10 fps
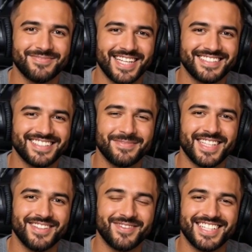but it's
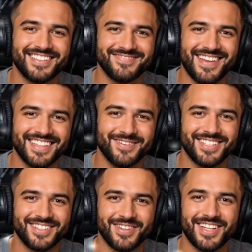something you'll need to factor
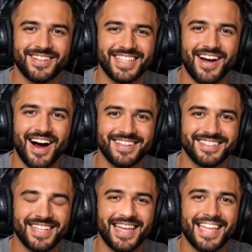into your yearly
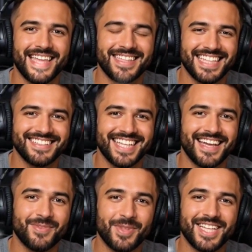cost. That
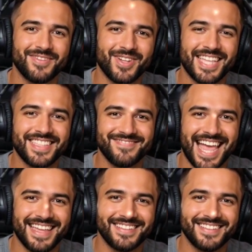said, when you look at the fact